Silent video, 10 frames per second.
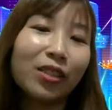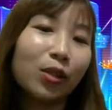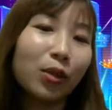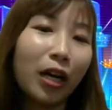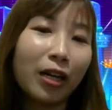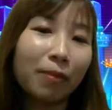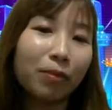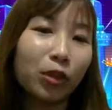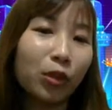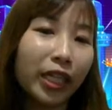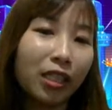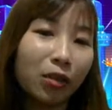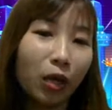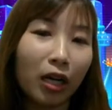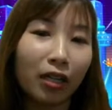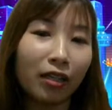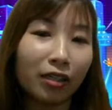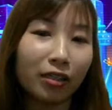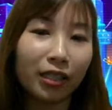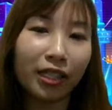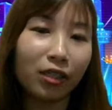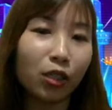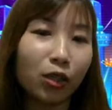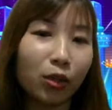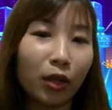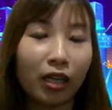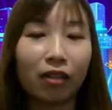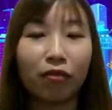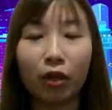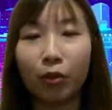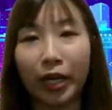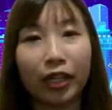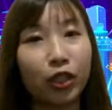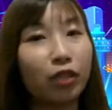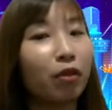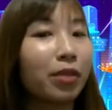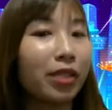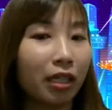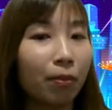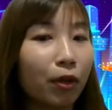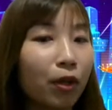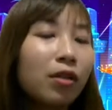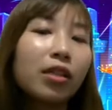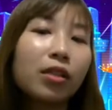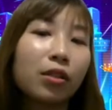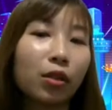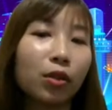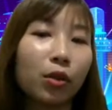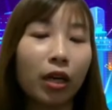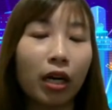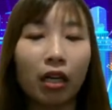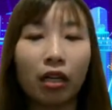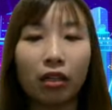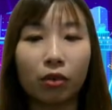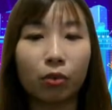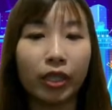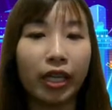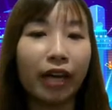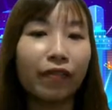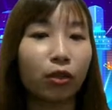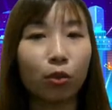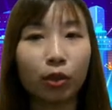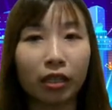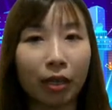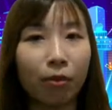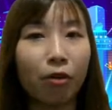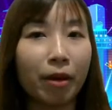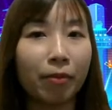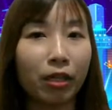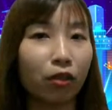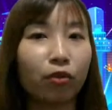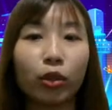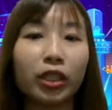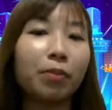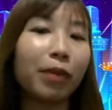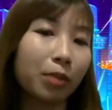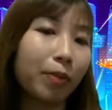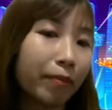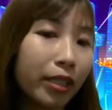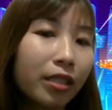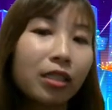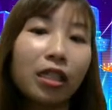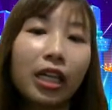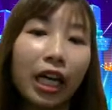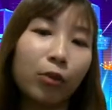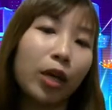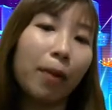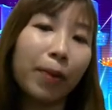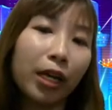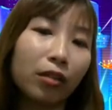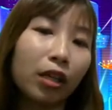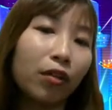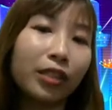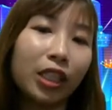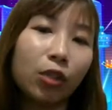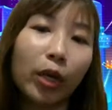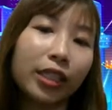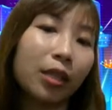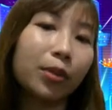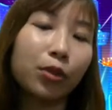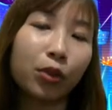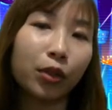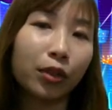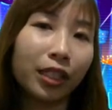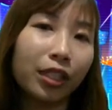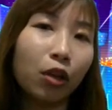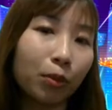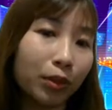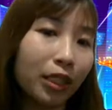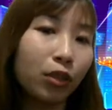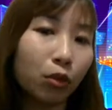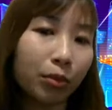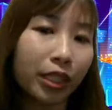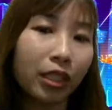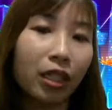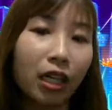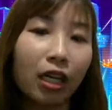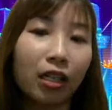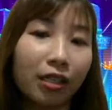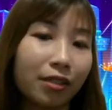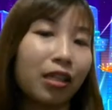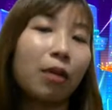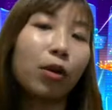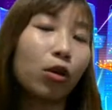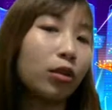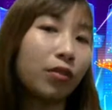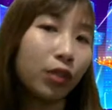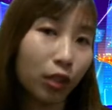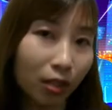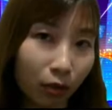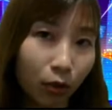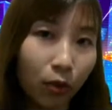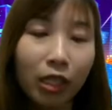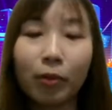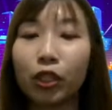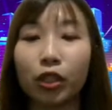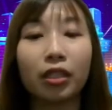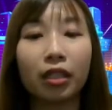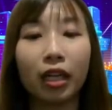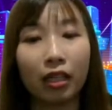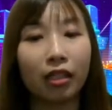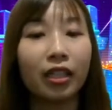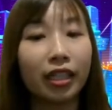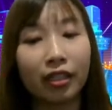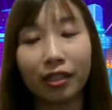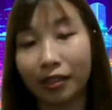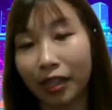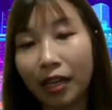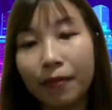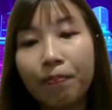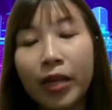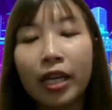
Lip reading: So together, CSQ, we are actually from Singapore. So we have a total number of members of 20 plus members, and we are part of the wider cybersecurity community group here in Singapore called Division Zero, as mentioned earlier in the start.